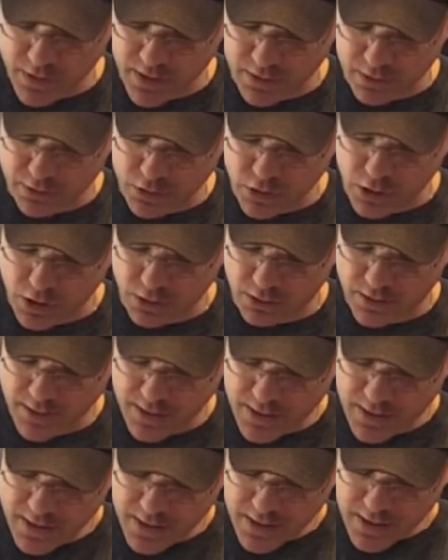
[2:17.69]
Got a tall
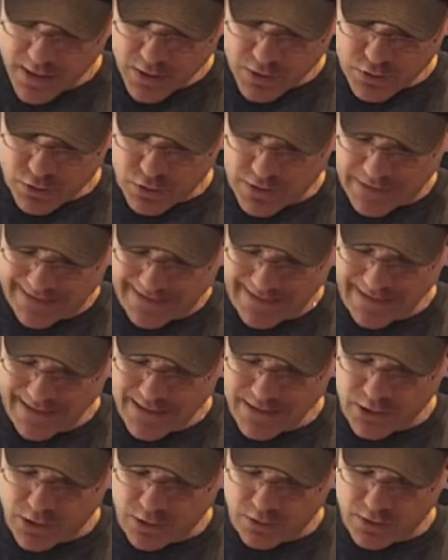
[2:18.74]
sort of tea
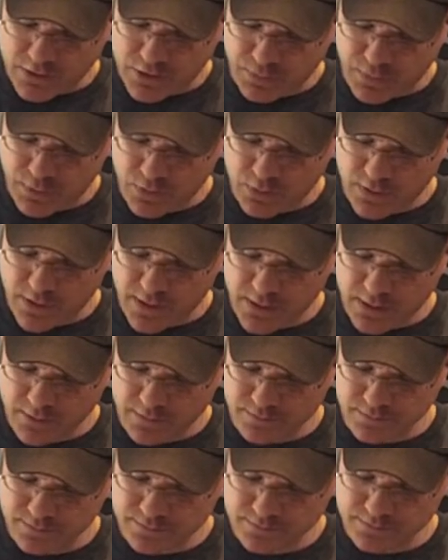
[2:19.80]
stirring spoon here.
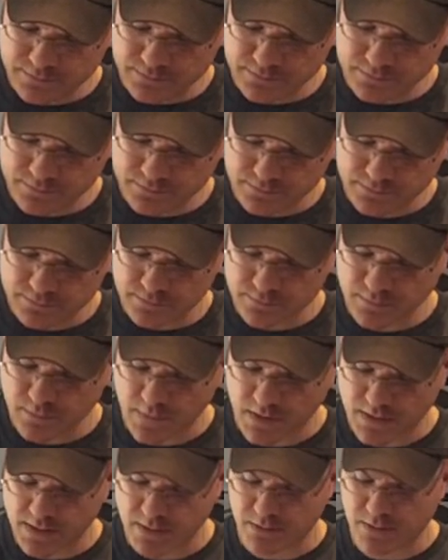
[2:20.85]

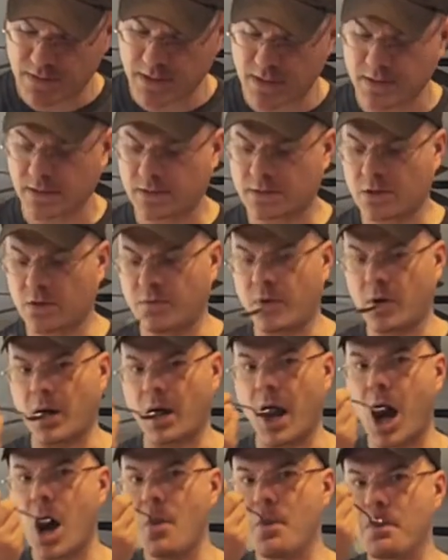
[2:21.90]
Let's see what it tastes like so
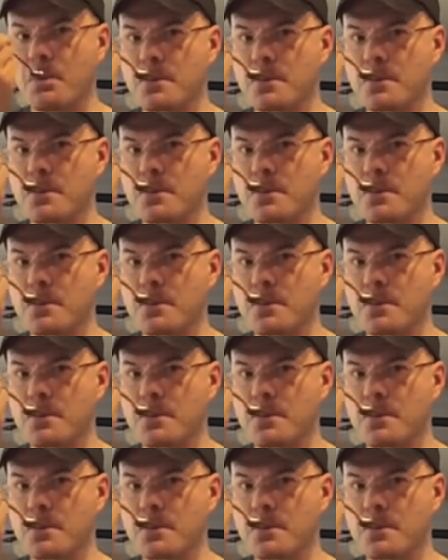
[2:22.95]
far.